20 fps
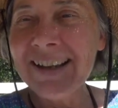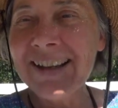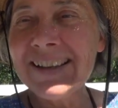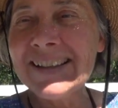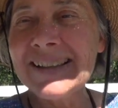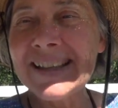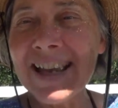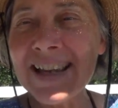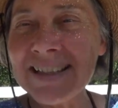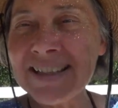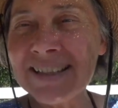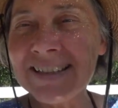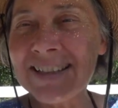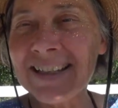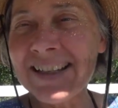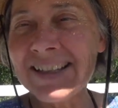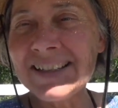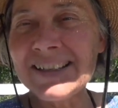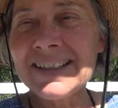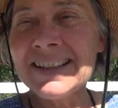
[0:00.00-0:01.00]
Satan
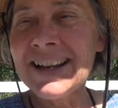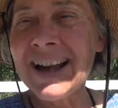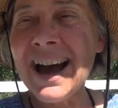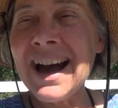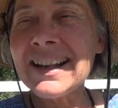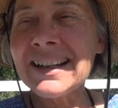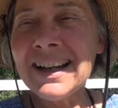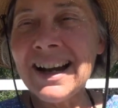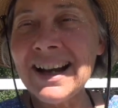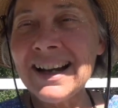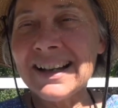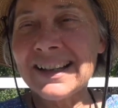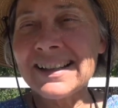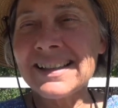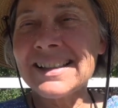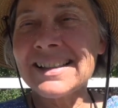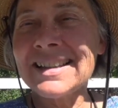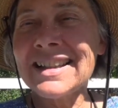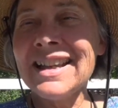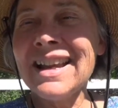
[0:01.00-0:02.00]
is not
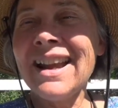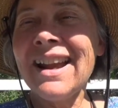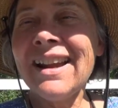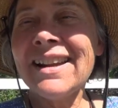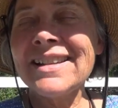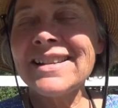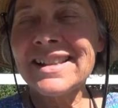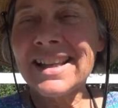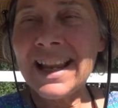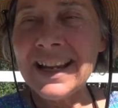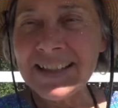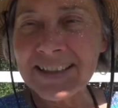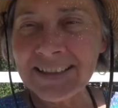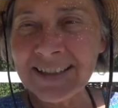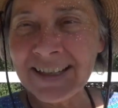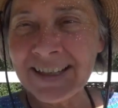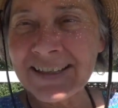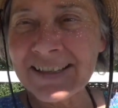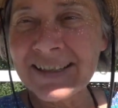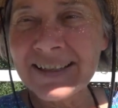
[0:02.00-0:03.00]
us.
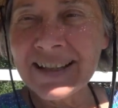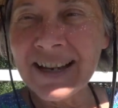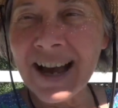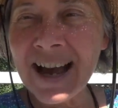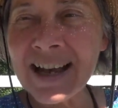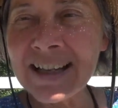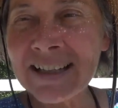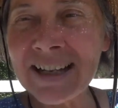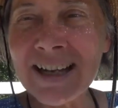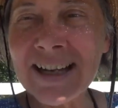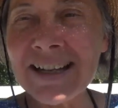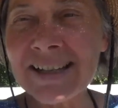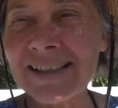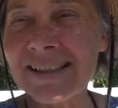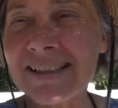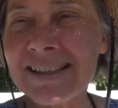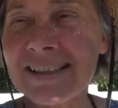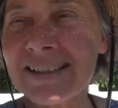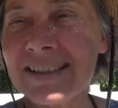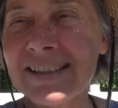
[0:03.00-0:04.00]
Satan is not
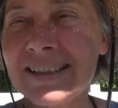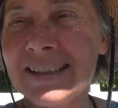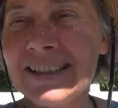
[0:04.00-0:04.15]
us.